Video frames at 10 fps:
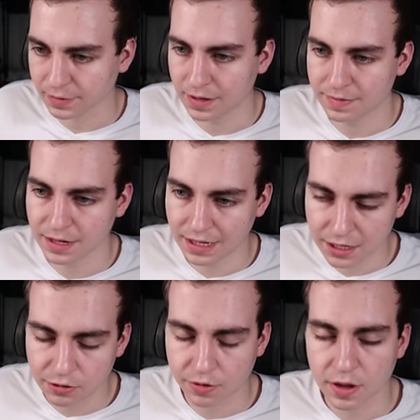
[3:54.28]
And then
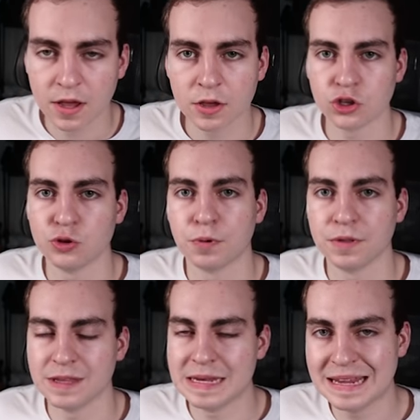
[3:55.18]
here you put
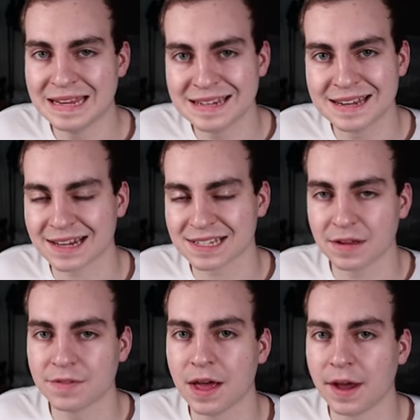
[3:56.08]
the index
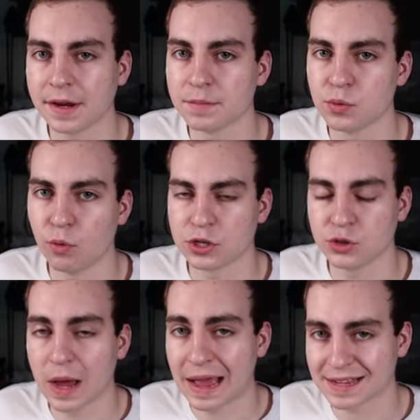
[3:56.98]
of the item you want
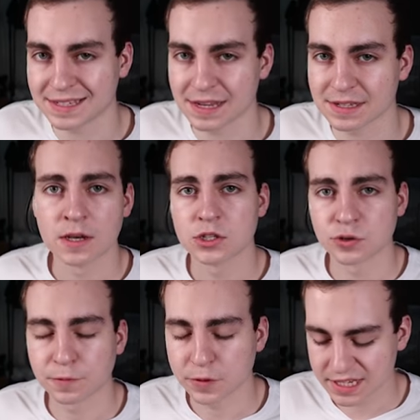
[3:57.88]
to access. So
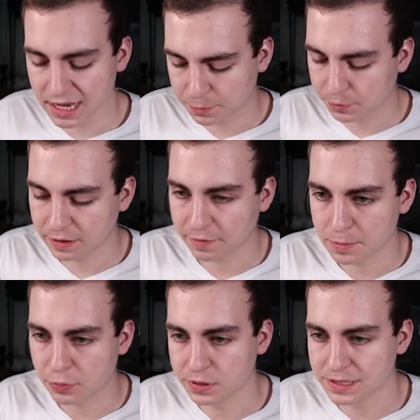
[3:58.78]
for example, if I
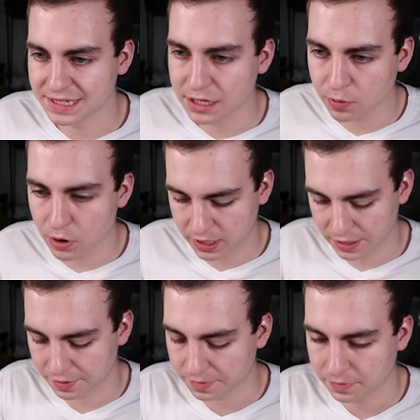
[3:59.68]
put 0
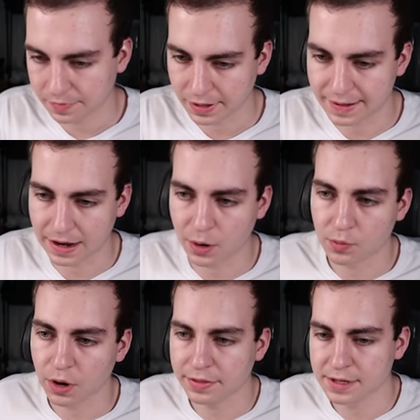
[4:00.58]
here and now I
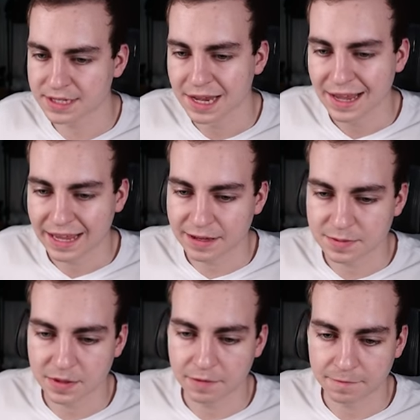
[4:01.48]
run this, it gives
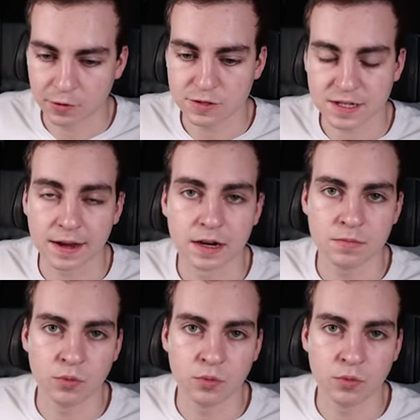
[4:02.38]
me the first item,